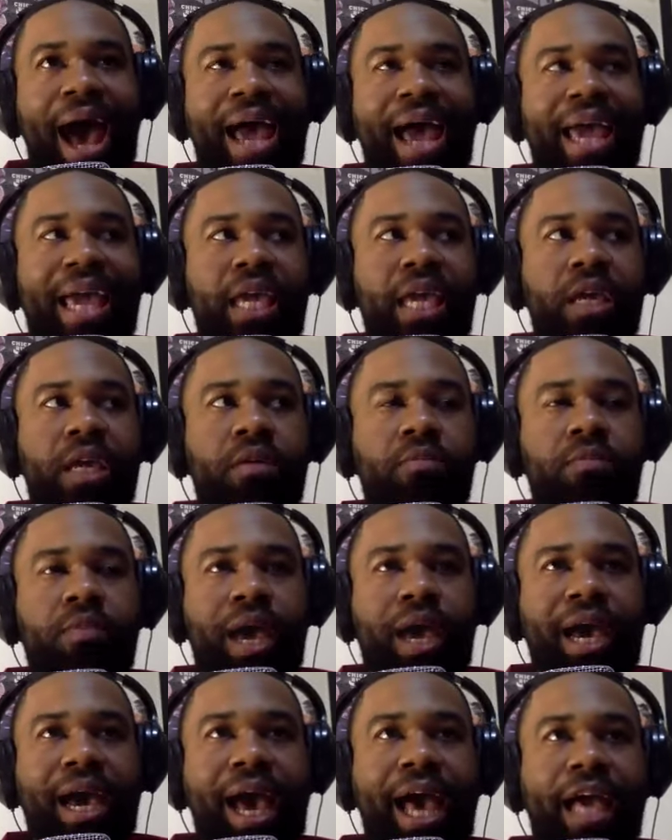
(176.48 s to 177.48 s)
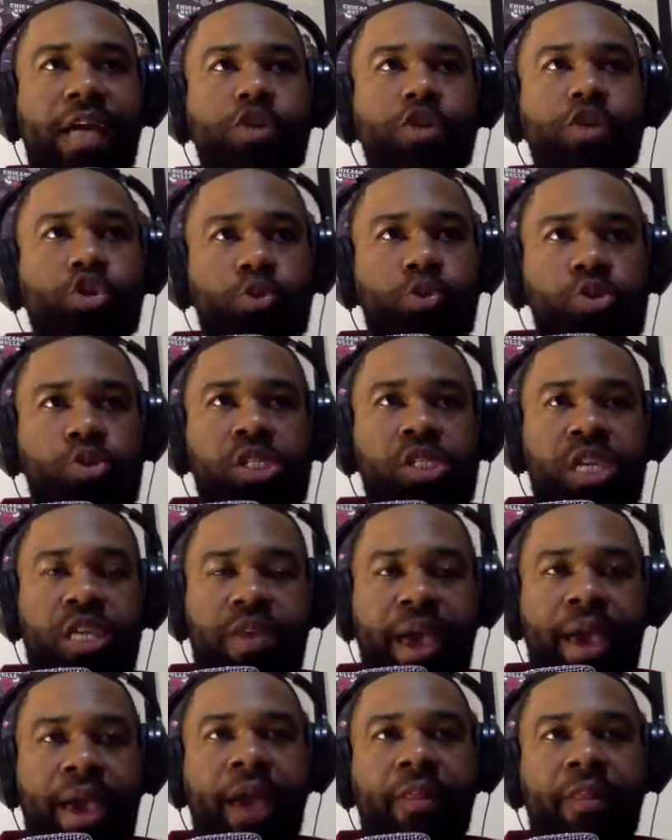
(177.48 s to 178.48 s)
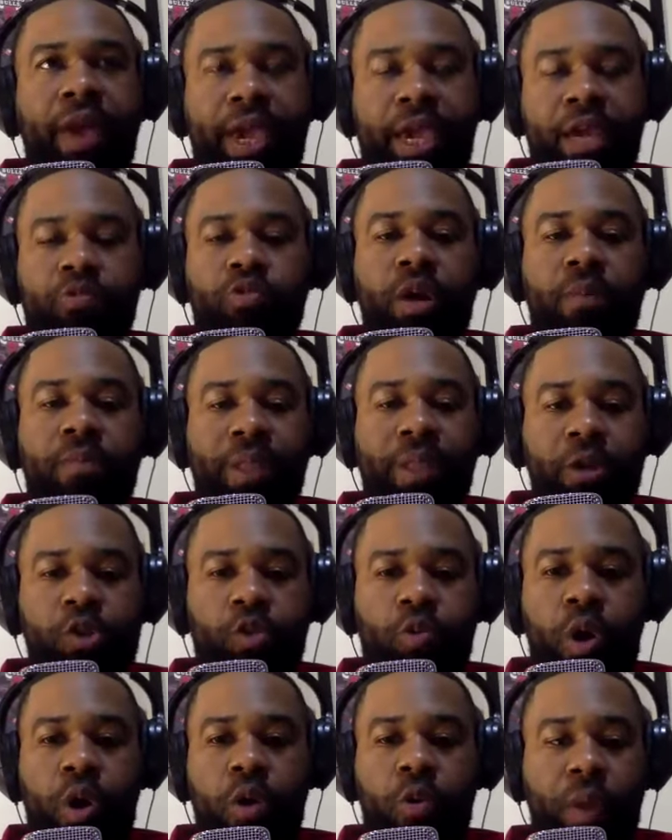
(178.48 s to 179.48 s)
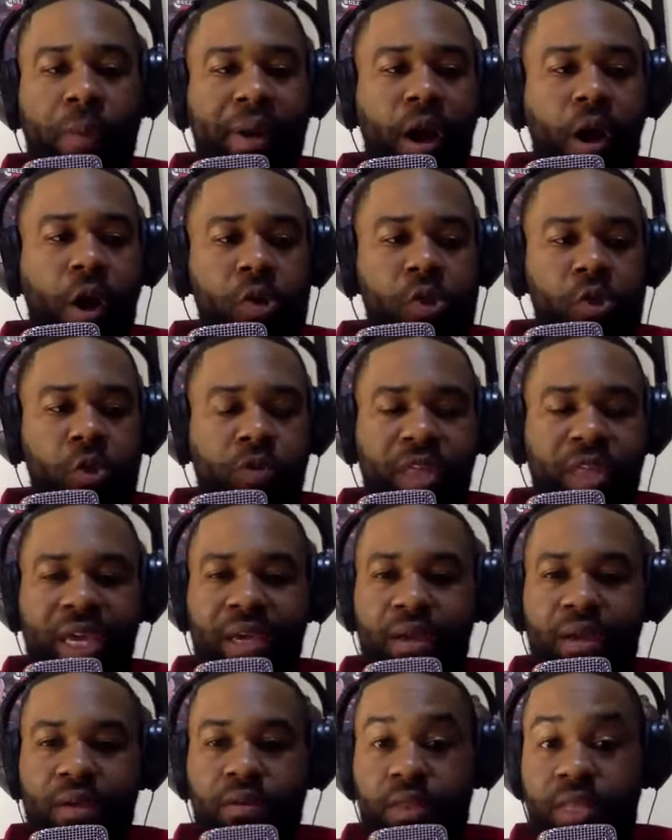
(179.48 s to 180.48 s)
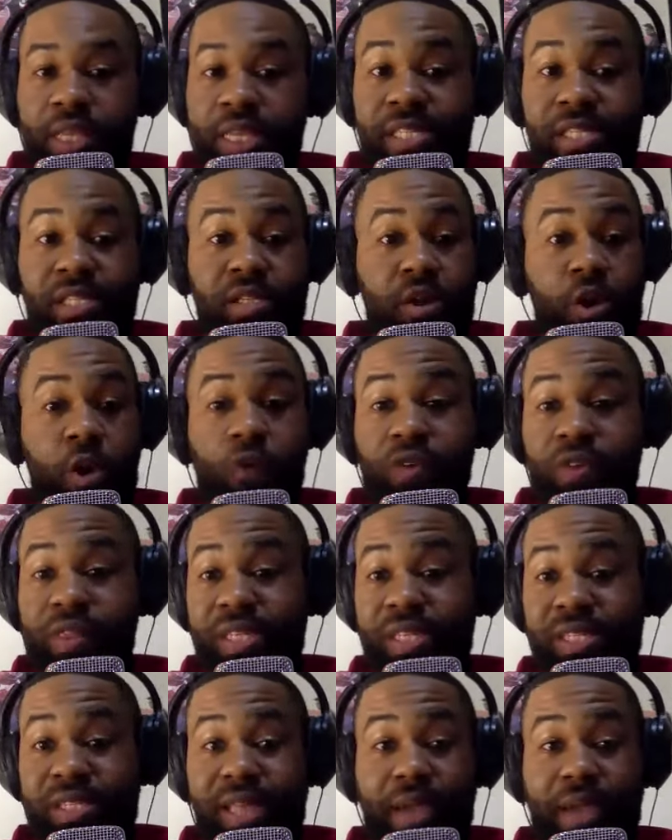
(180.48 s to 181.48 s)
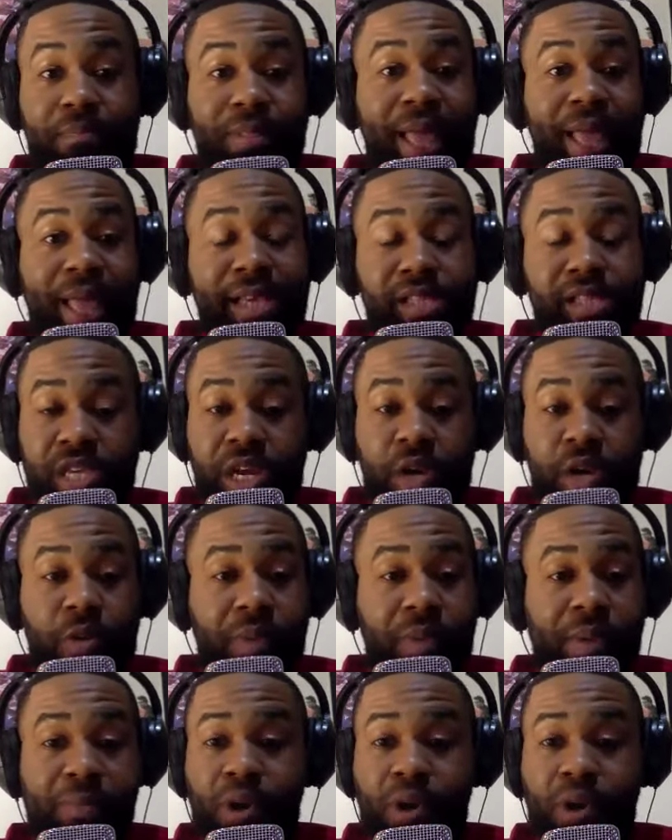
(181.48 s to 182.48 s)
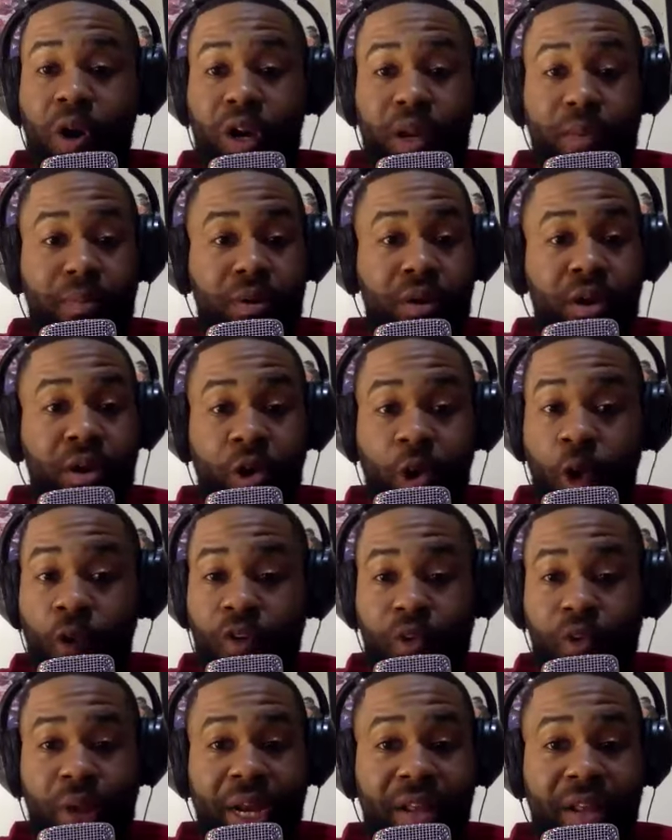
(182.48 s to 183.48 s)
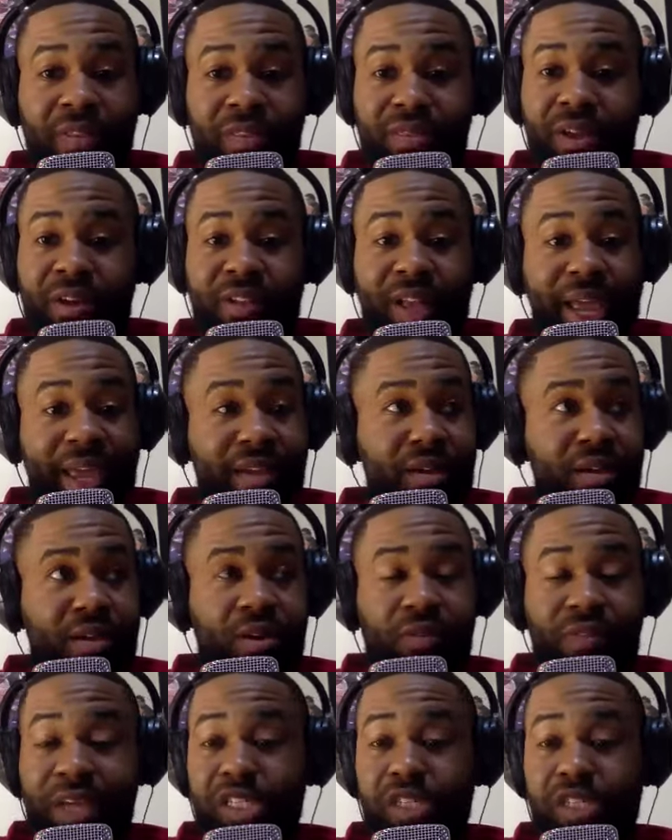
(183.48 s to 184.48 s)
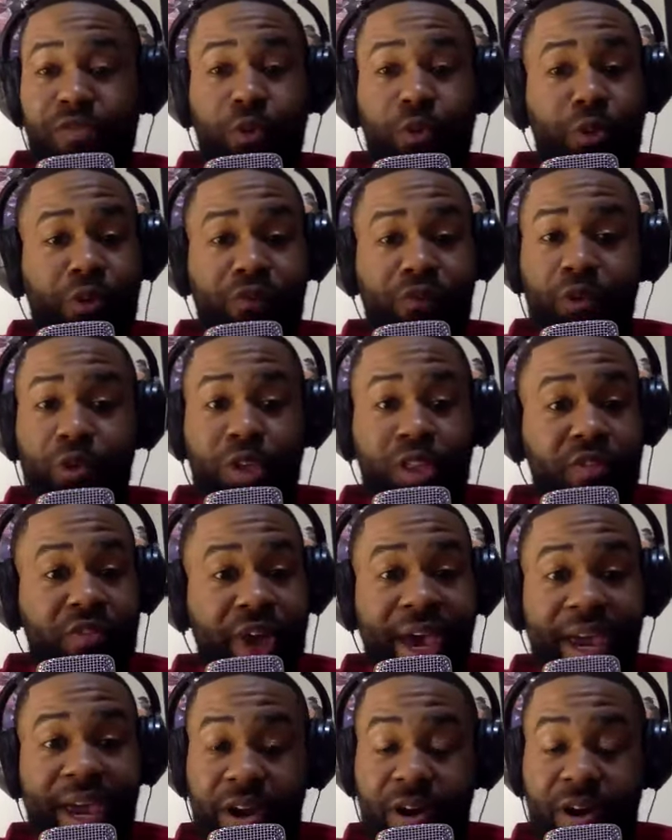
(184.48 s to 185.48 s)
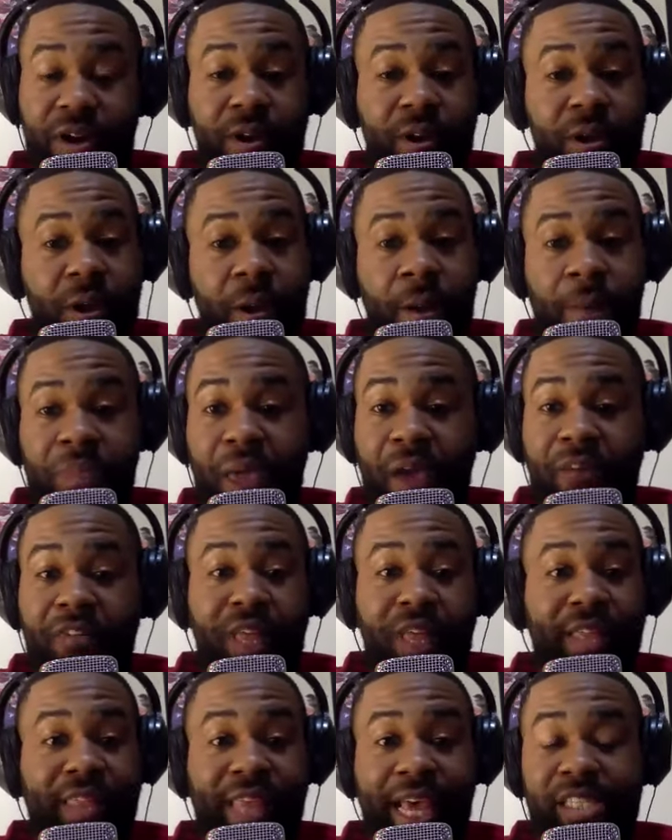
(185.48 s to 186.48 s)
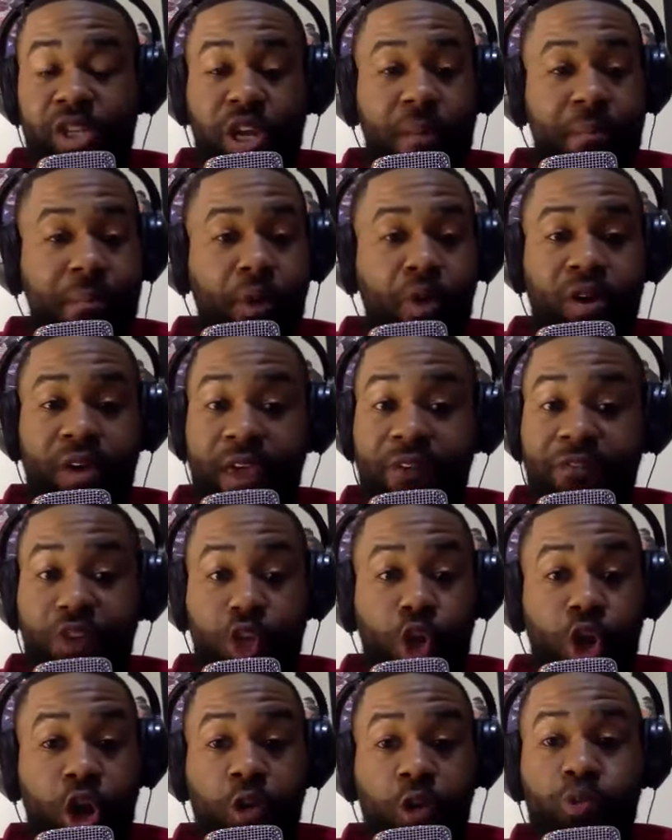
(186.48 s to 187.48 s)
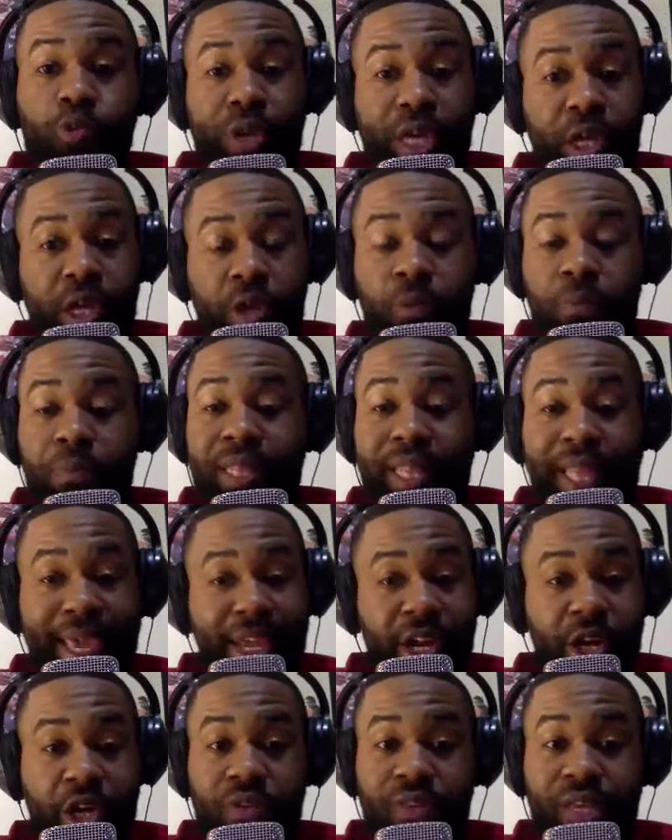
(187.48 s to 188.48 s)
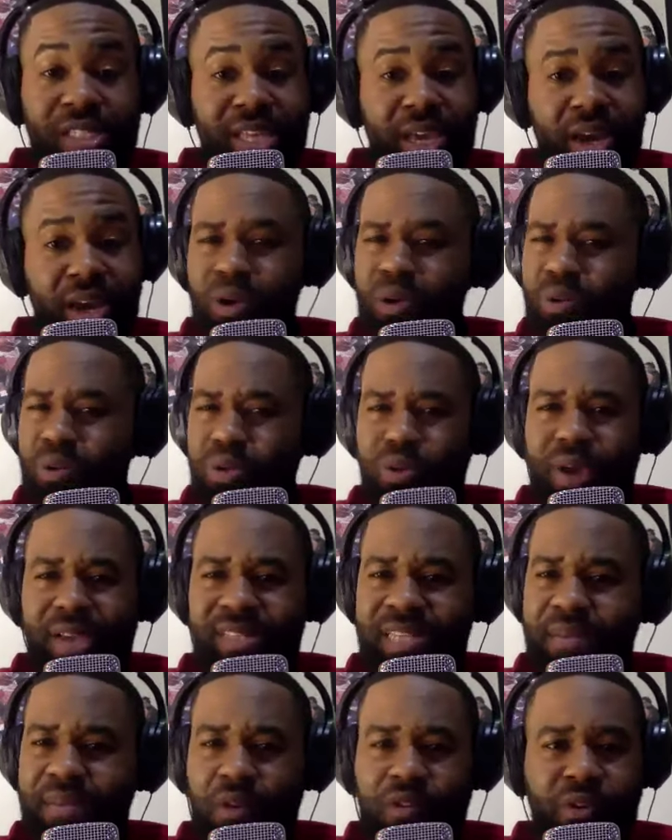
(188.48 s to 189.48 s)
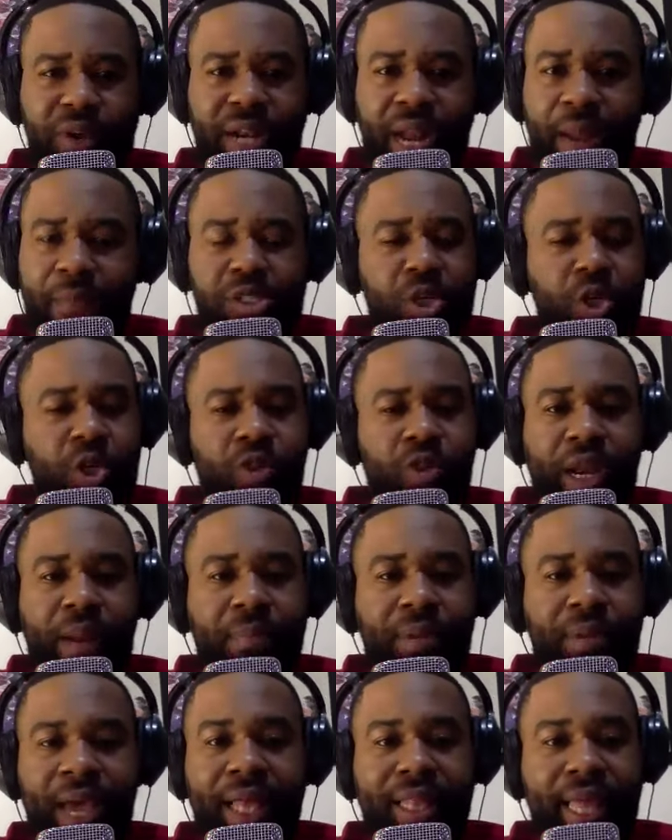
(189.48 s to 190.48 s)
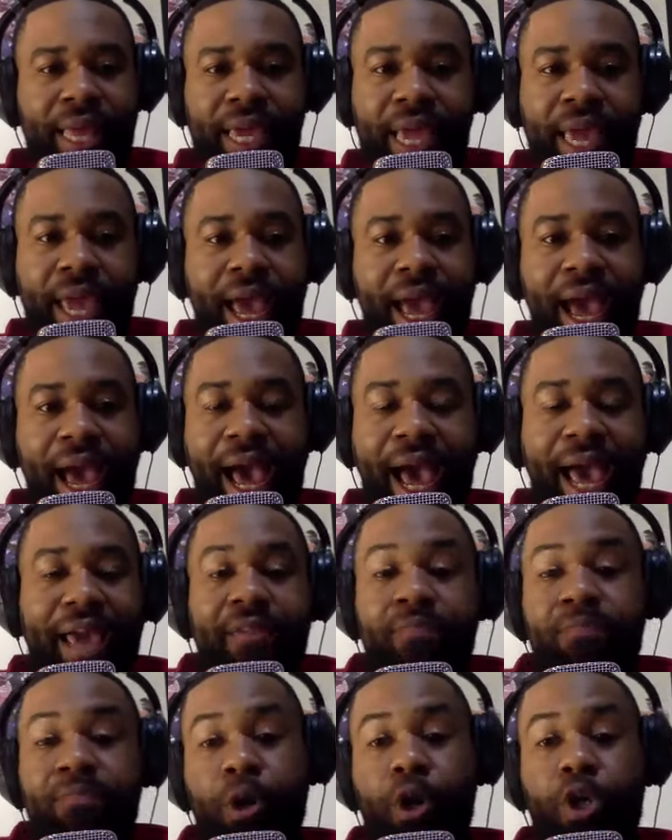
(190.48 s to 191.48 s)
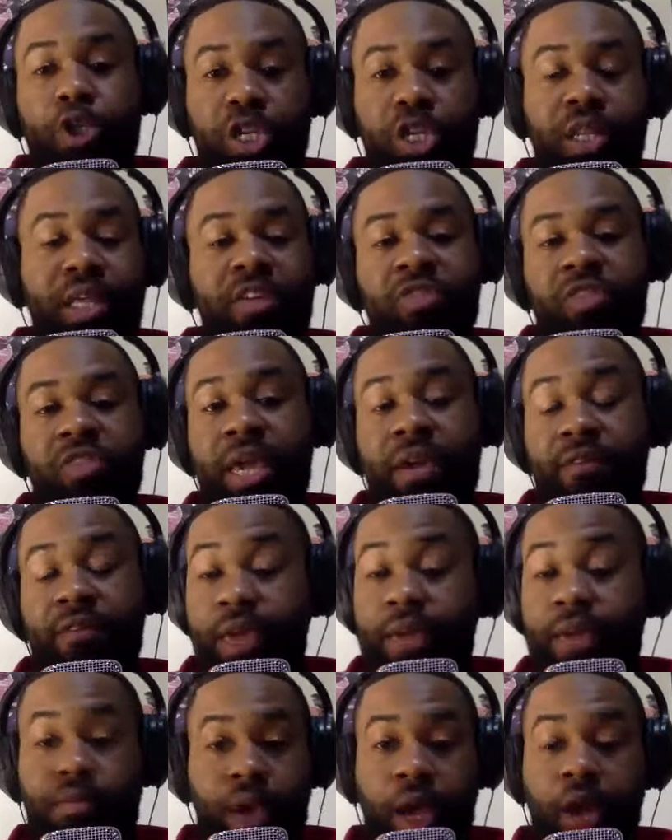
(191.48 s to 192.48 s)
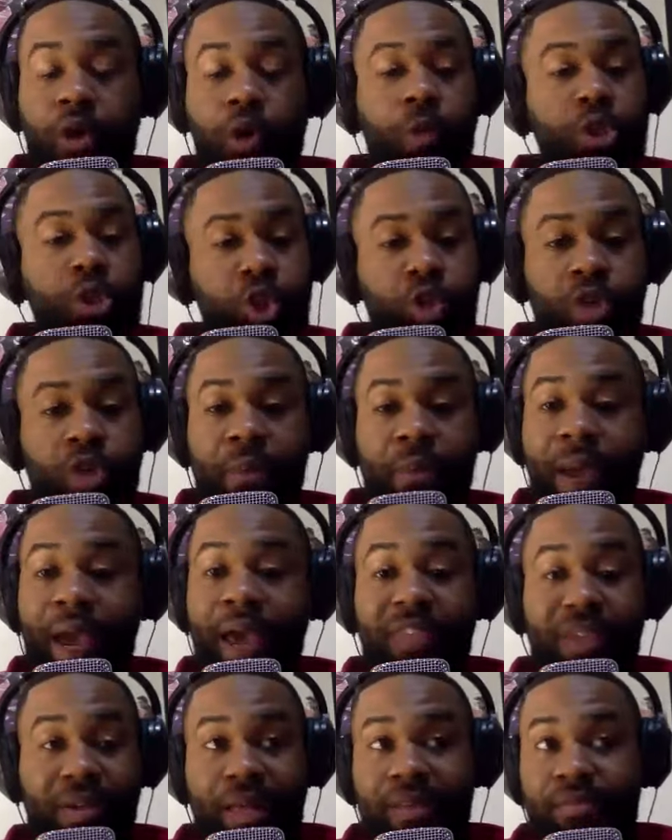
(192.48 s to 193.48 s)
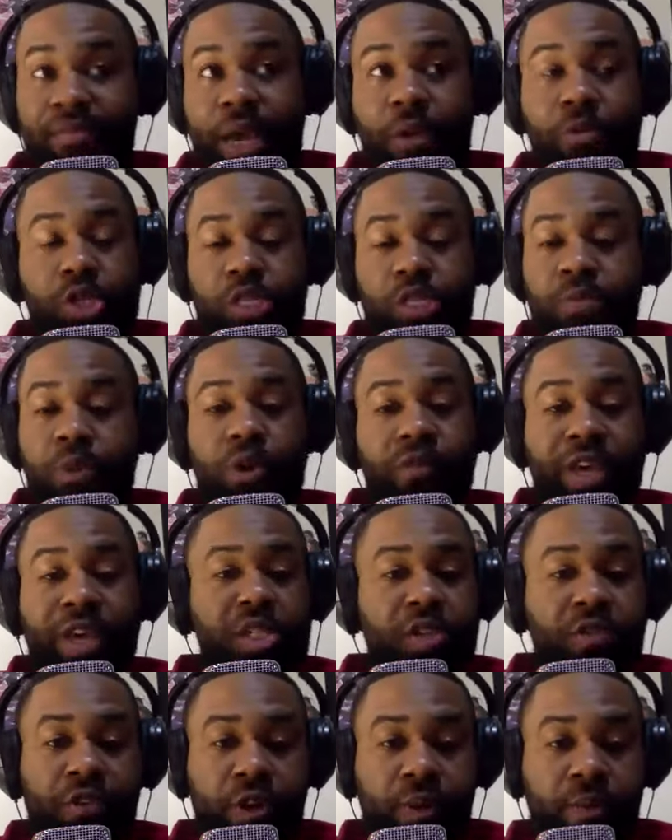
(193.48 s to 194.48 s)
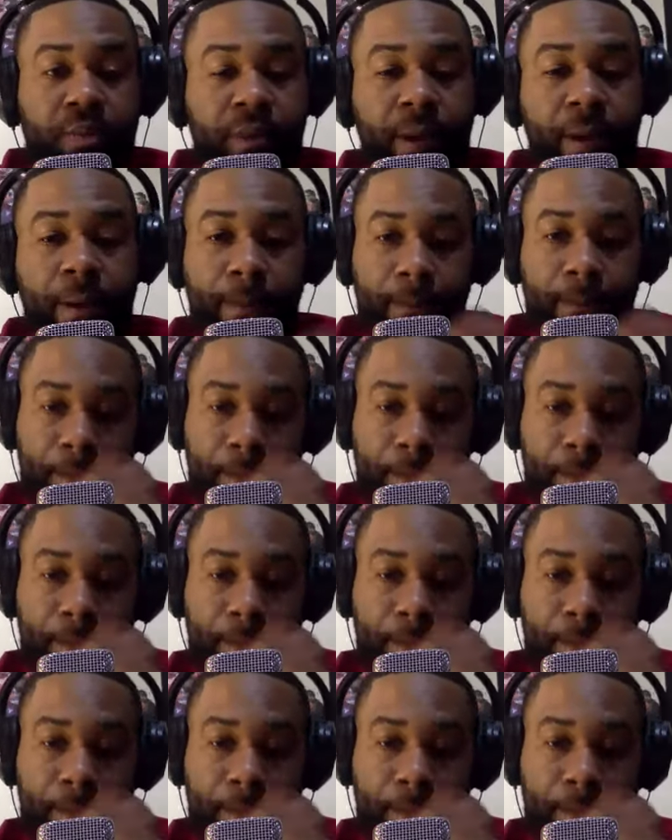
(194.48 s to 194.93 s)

I I do see that how that can rub players the wrong way, but I also think this over this like last year when called him overrated, they're like that's just fuel to the fire. I feel like that's gonna motivate. If you're a real player, that's like, oh, you guys think I'm overrated? I'm gonna show you that I'm not. Like, I personally think, and I don't know what you think, but I think that was just motivation for him.